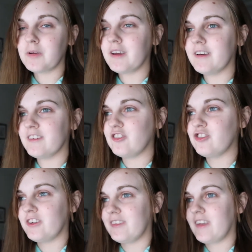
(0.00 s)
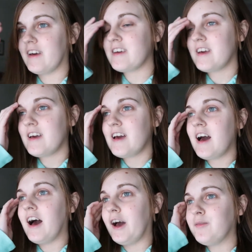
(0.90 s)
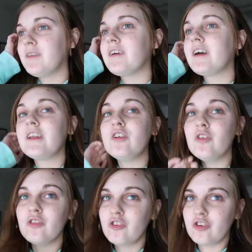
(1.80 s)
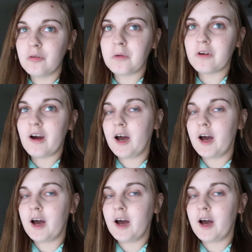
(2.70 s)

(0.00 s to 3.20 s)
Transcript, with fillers: because it's just like, I'm a tiny YouTuber.